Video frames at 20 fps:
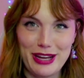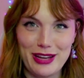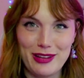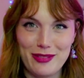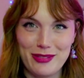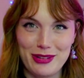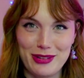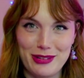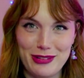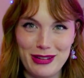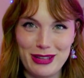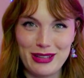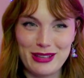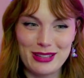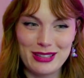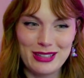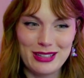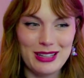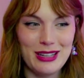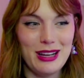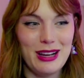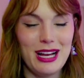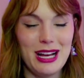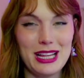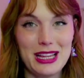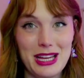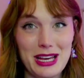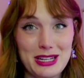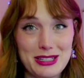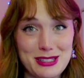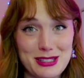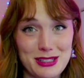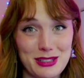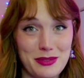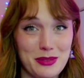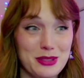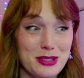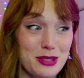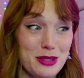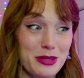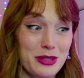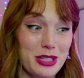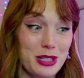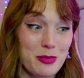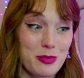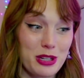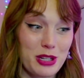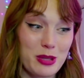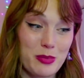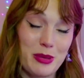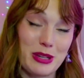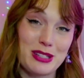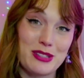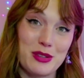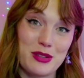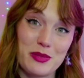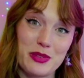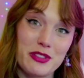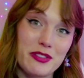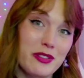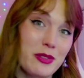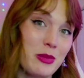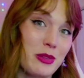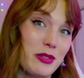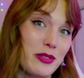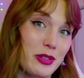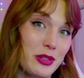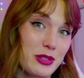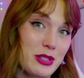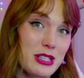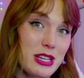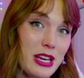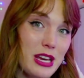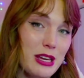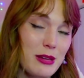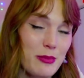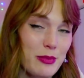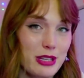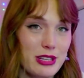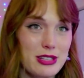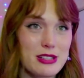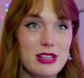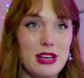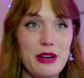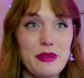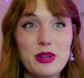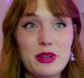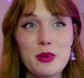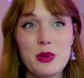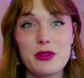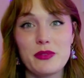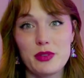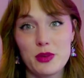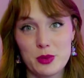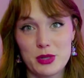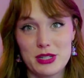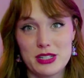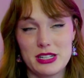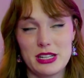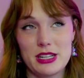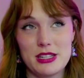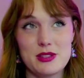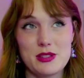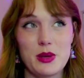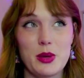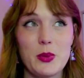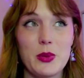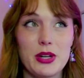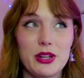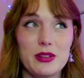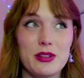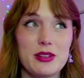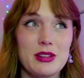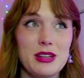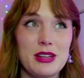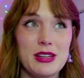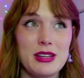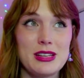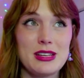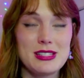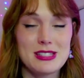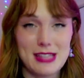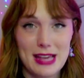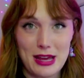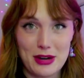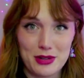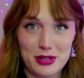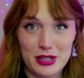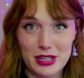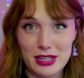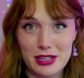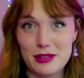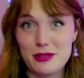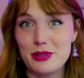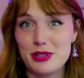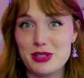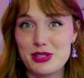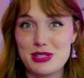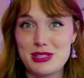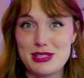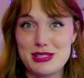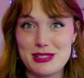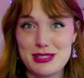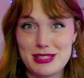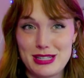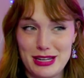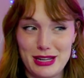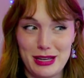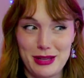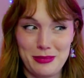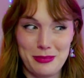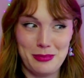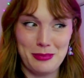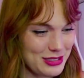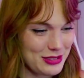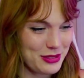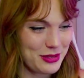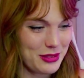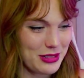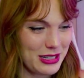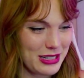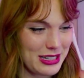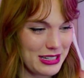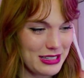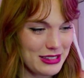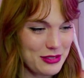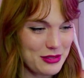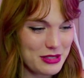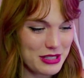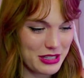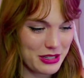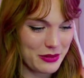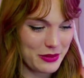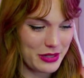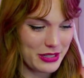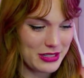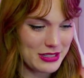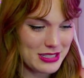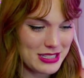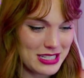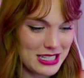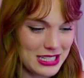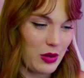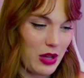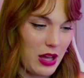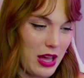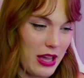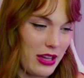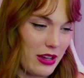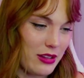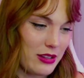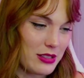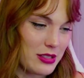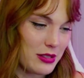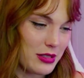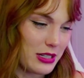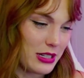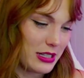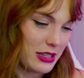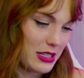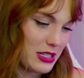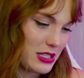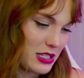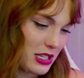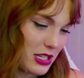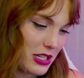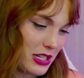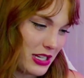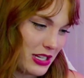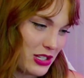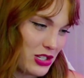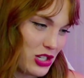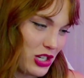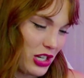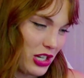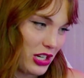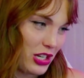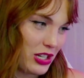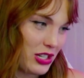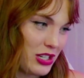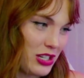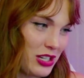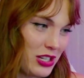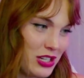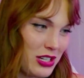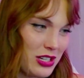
I felt like a lot of stuff was already pretty picked over from the first day because I only went for one day. So I went on Saturday, which is today. So I got those earrings. I also got this keychain.